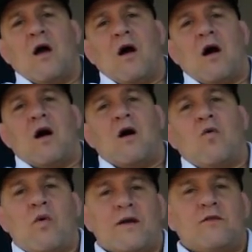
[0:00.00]
Uh,
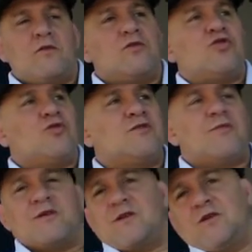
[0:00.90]
why do you choose
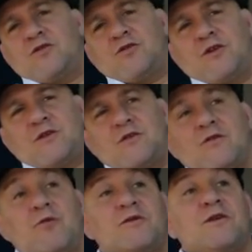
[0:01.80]
Brazilian Jiu-Jitsu?
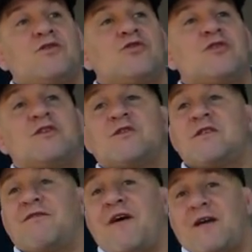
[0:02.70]
Brazilian Jiu-Jitsu is
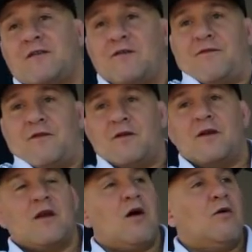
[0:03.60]
effective,
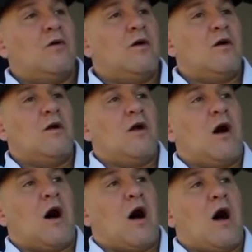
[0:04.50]
you know?
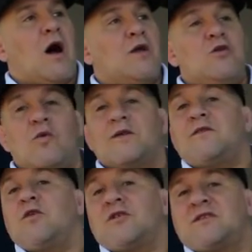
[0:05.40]
Uh, you want
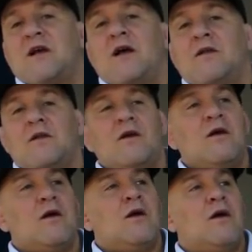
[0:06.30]
your son
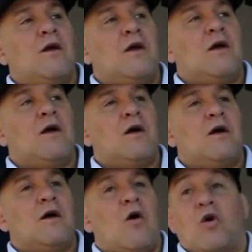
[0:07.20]

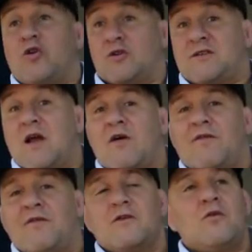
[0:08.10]
or
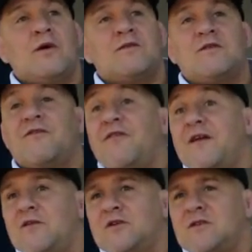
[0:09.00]
yourself, you want to
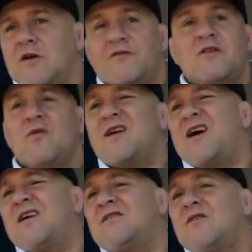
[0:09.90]
defend yourself. You don't want to
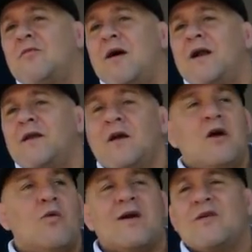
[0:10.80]
hurt nobody.
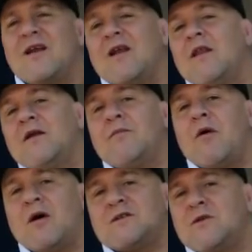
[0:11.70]
Why you going to learn the
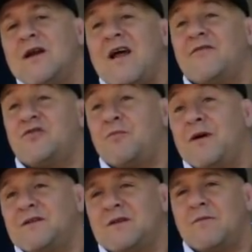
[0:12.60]
box? You're going to have to
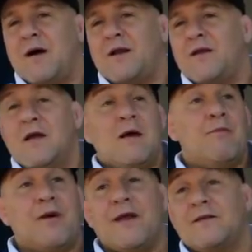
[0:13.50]
punch somebody,
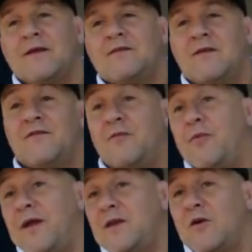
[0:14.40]
break their teeth,
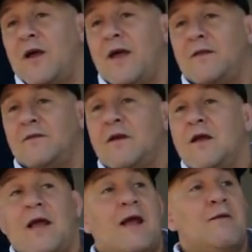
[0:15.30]
break your hand,
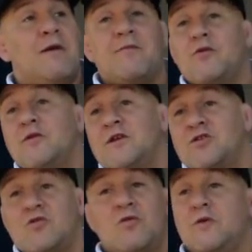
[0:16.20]
and maybe you in the
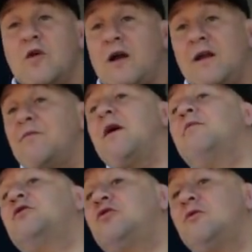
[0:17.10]
school, you're not going to be
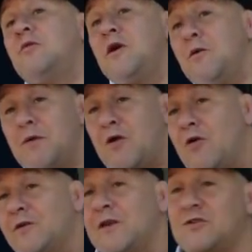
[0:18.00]
able to be
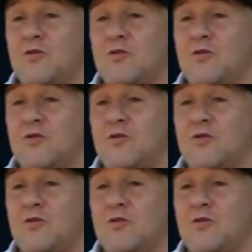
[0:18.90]
going to school